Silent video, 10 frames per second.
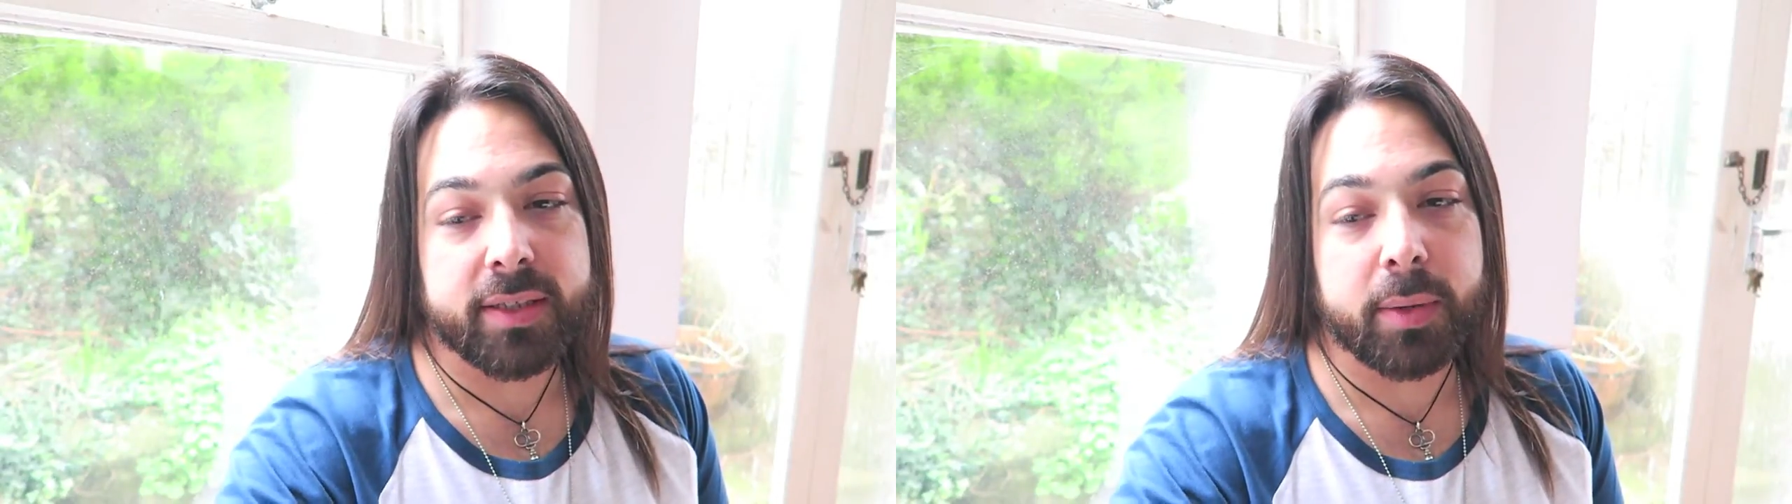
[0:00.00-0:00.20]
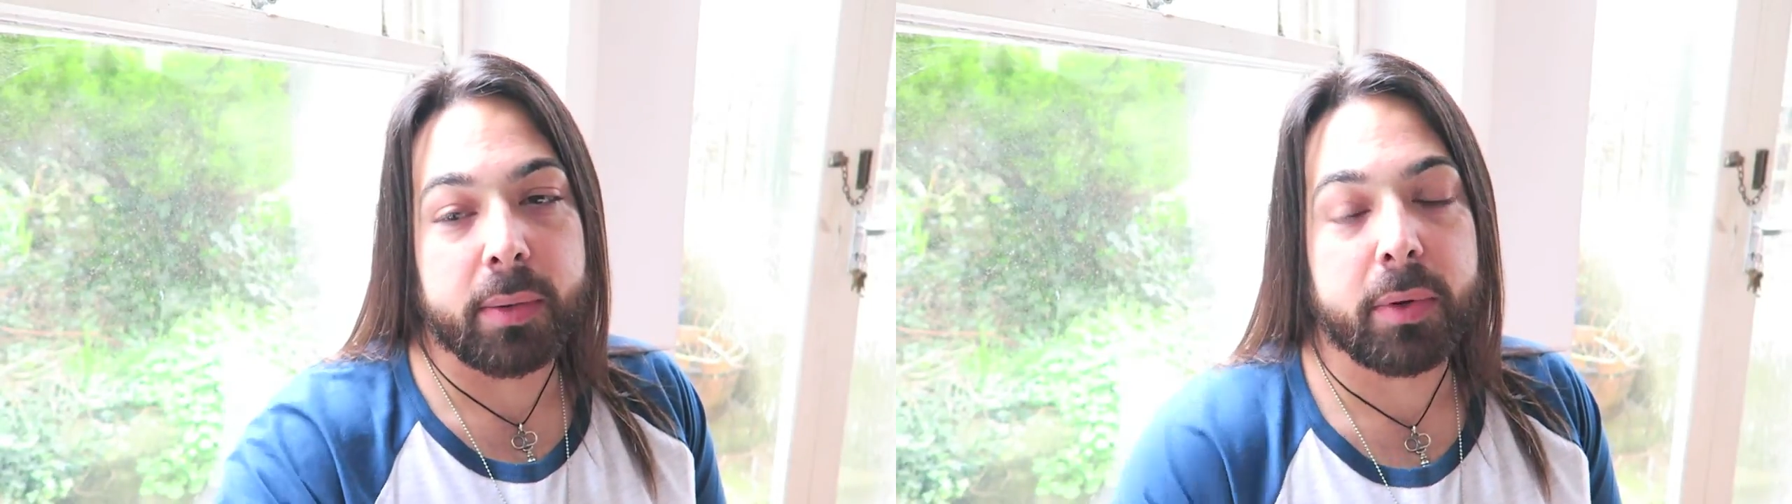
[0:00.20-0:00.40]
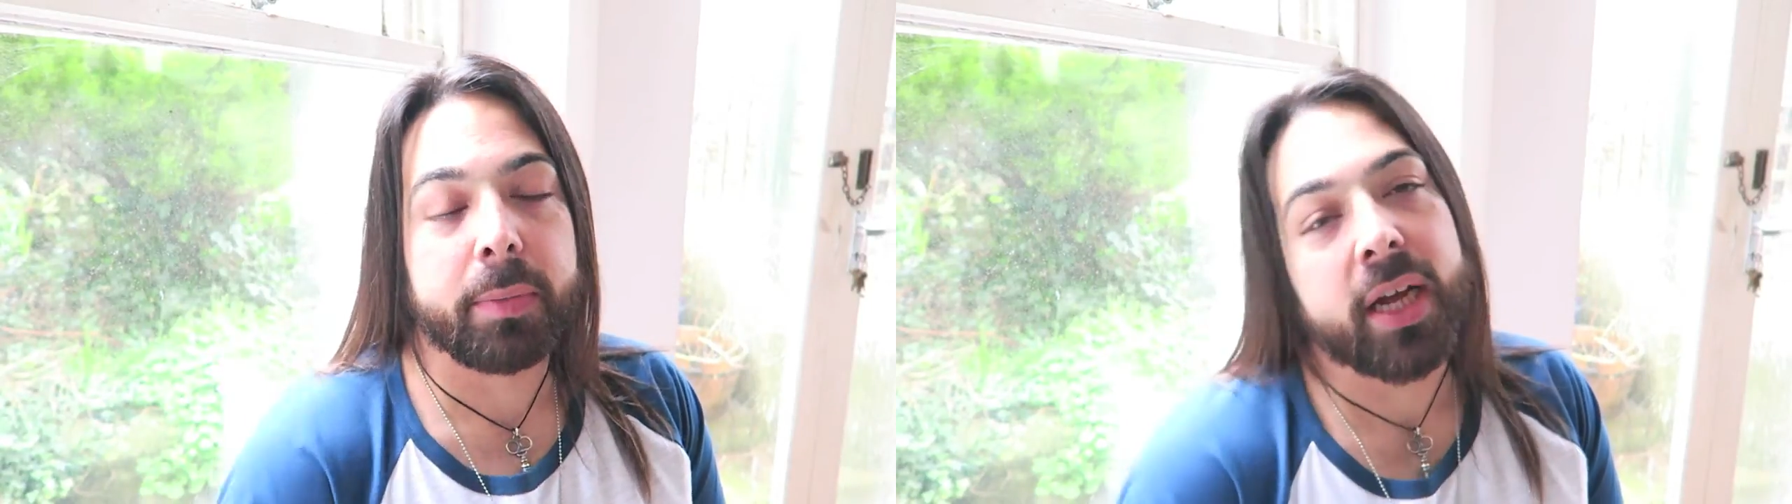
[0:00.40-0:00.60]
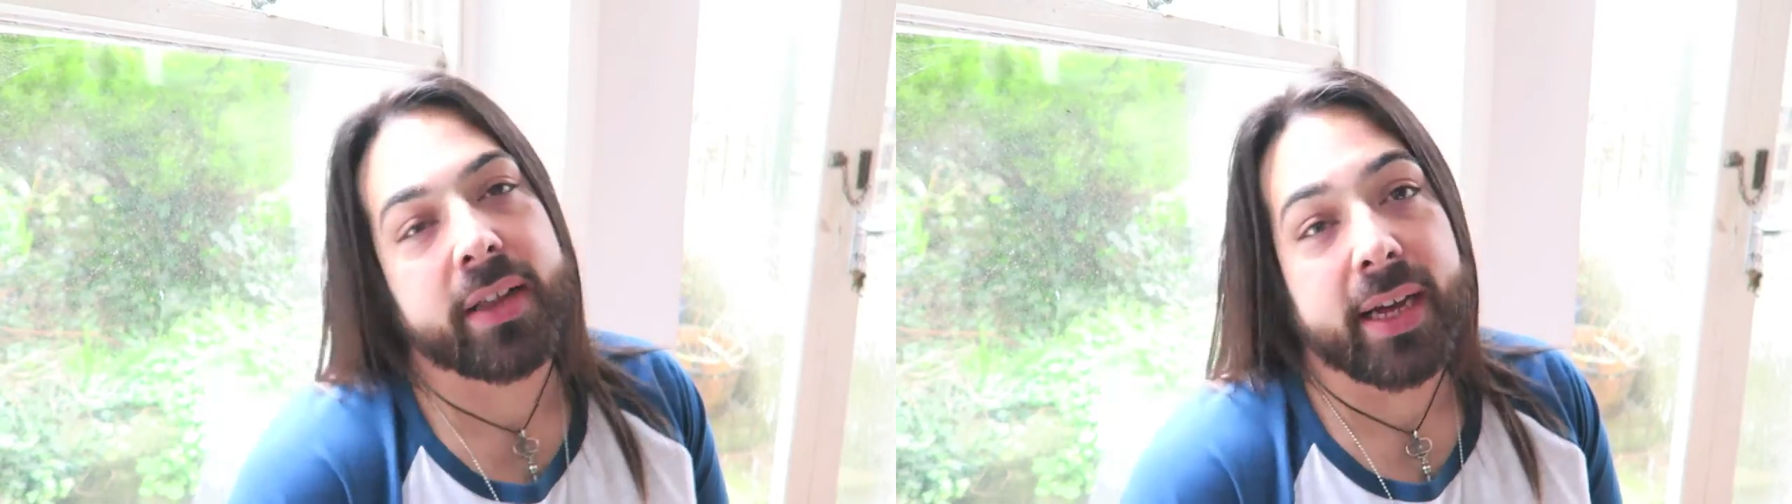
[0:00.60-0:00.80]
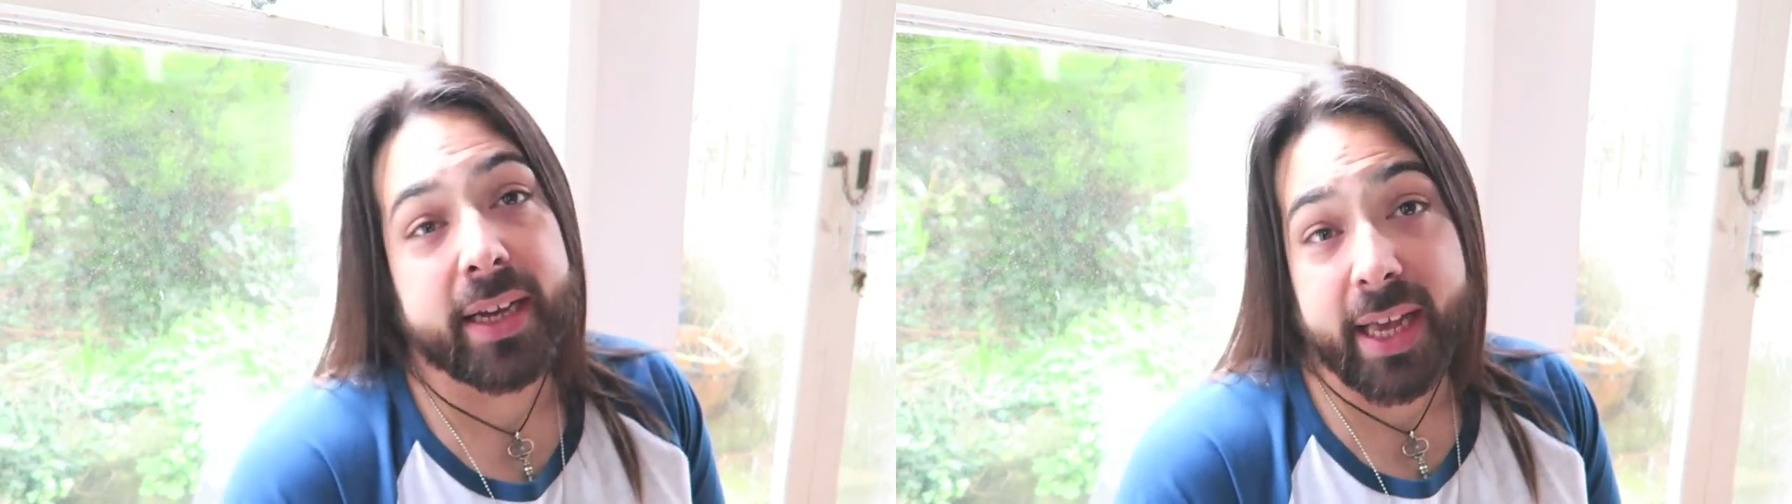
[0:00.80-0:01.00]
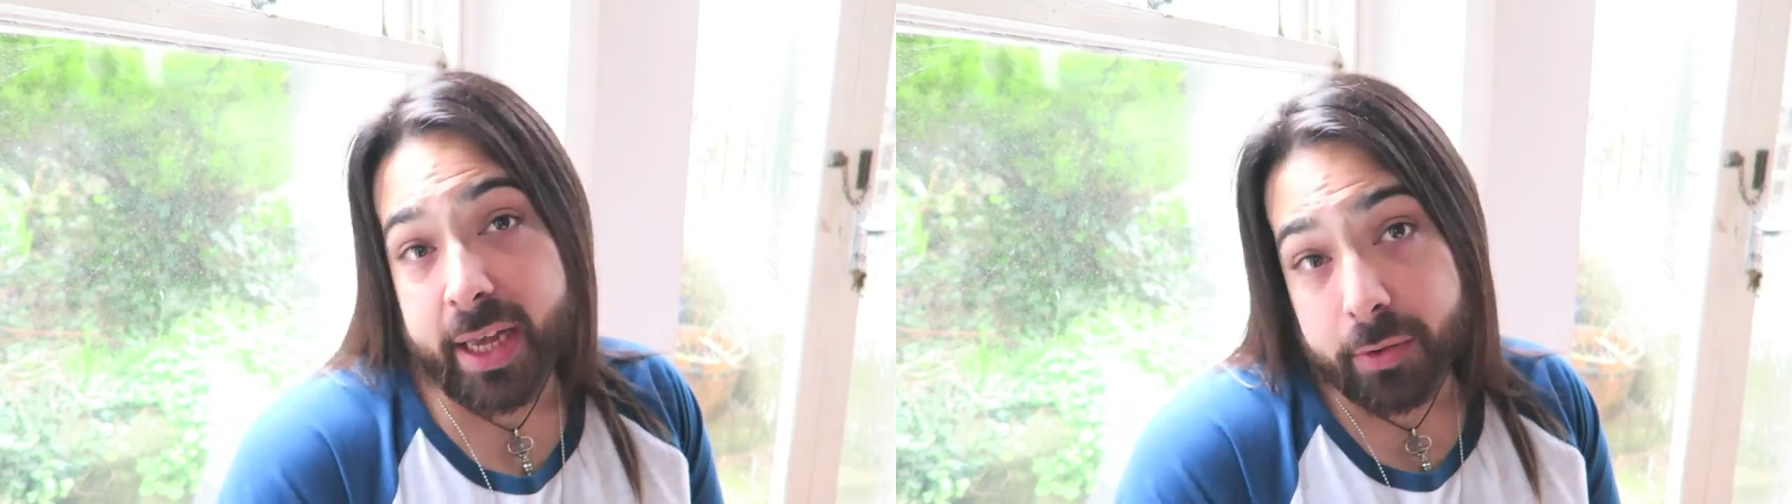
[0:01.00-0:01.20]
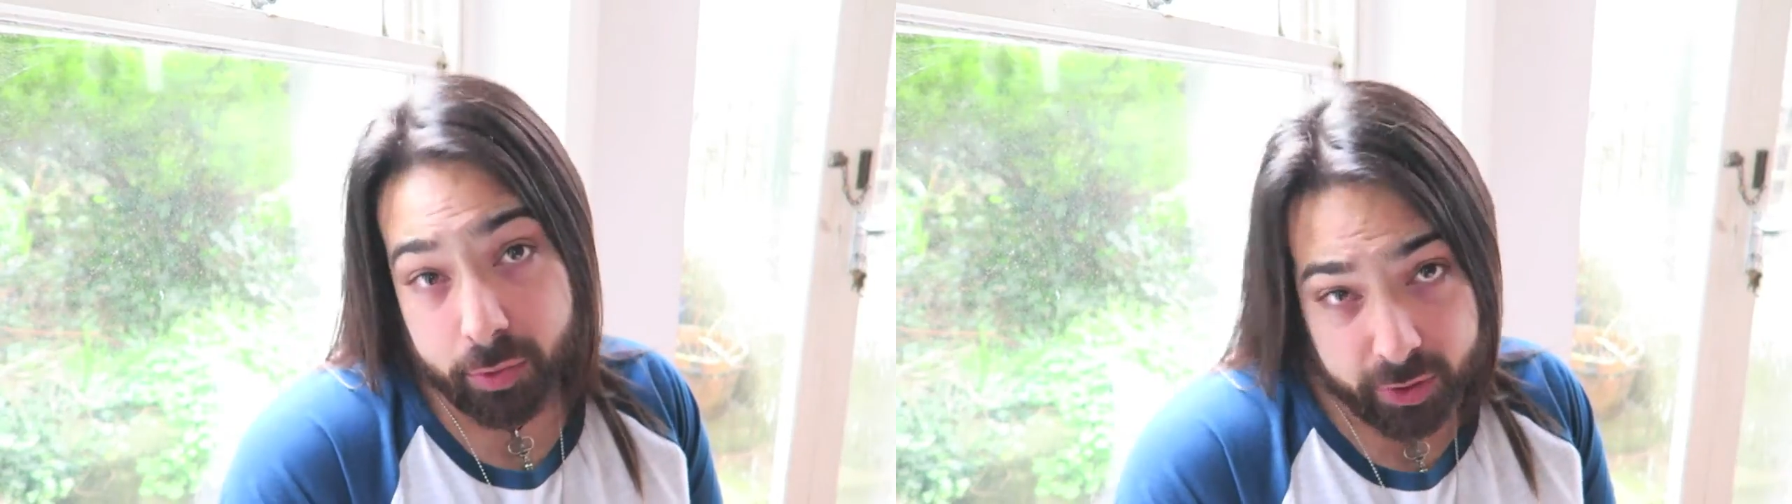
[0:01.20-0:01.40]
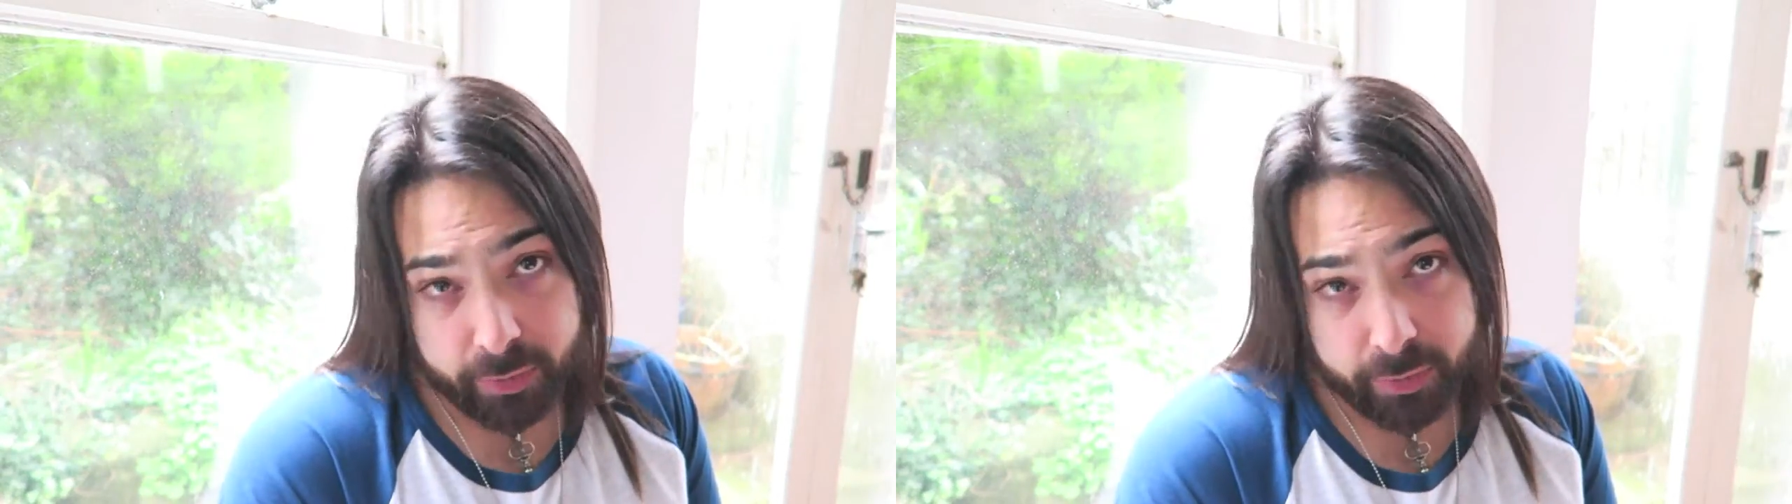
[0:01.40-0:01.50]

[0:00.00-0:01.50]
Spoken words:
So I will apply that again all